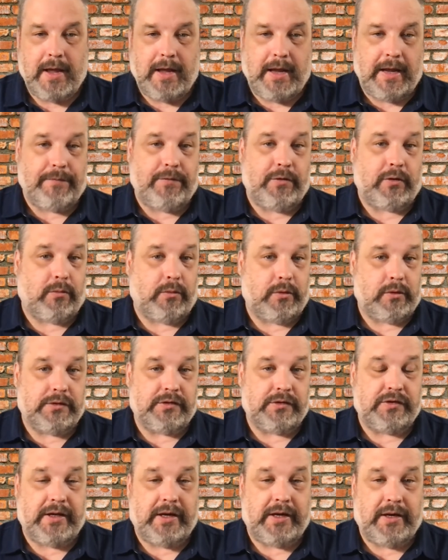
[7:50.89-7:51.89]
If you're a real
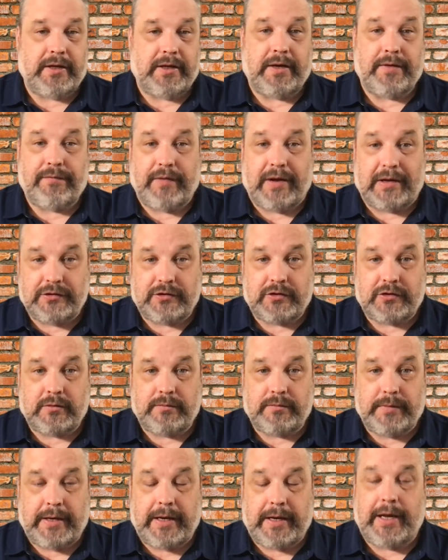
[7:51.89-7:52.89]
estate
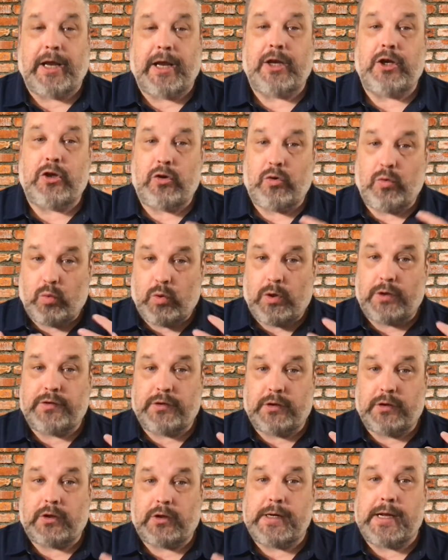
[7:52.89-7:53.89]
investor and you want
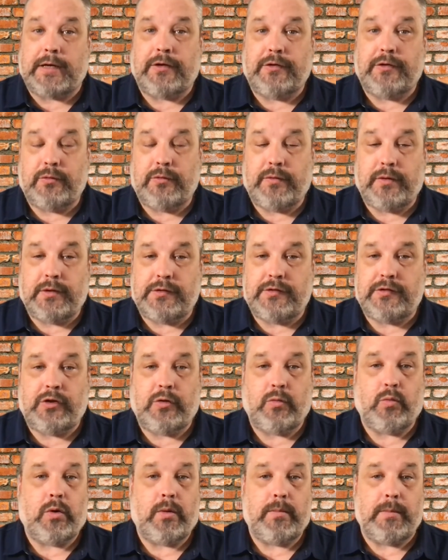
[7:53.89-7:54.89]
to learn how to do this,
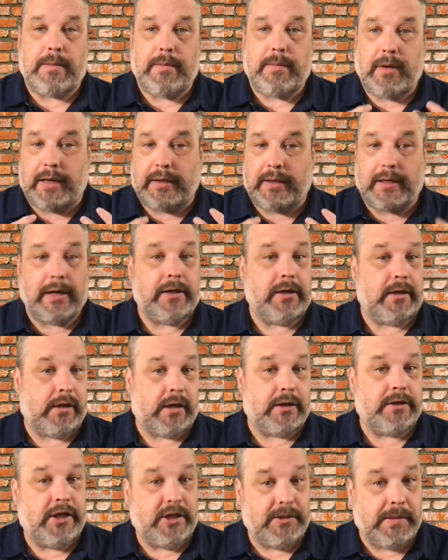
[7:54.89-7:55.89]

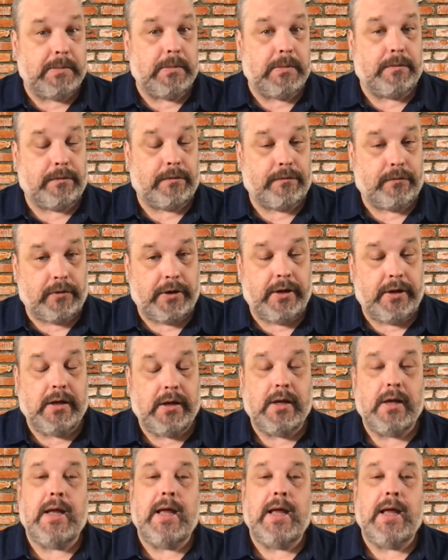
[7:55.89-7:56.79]
I teach people for free,